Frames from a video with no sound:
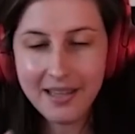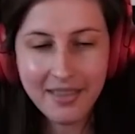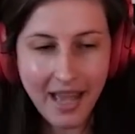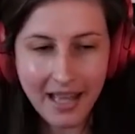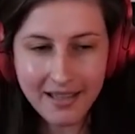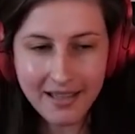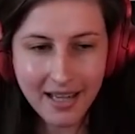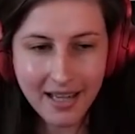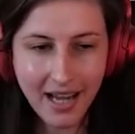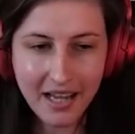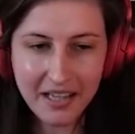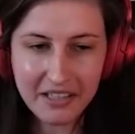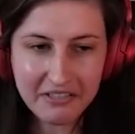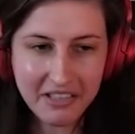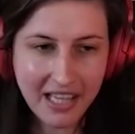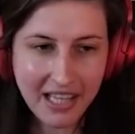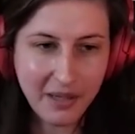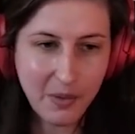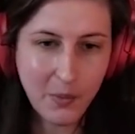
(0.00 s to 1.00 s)
that's kind of
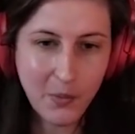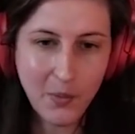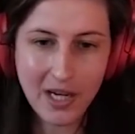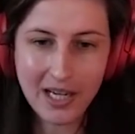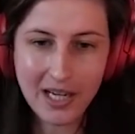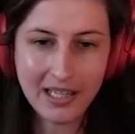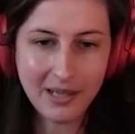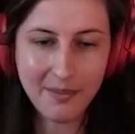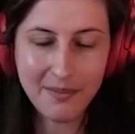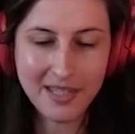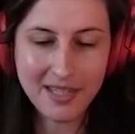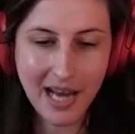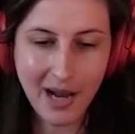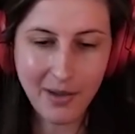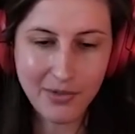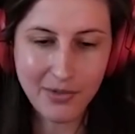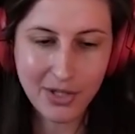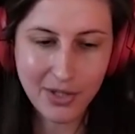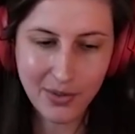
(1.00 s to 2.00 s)
like what it comes
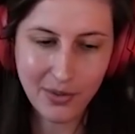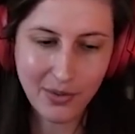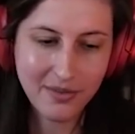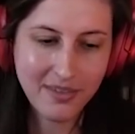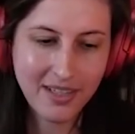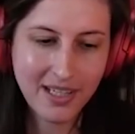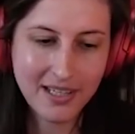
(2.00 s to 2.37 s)
down to